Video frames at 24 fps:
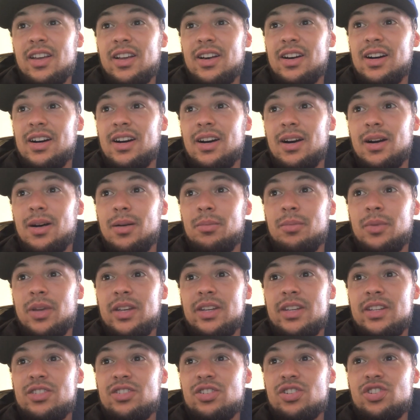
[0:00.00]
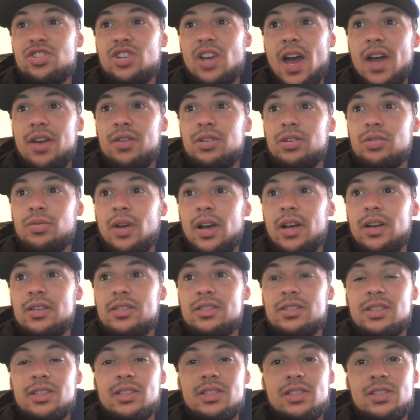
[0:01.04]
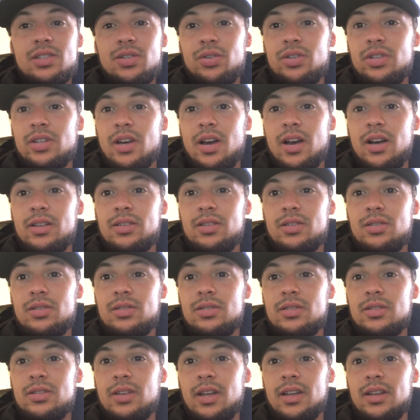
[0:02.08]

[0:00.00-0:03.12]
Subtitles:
And he's just shattering records, and he's still young, dude.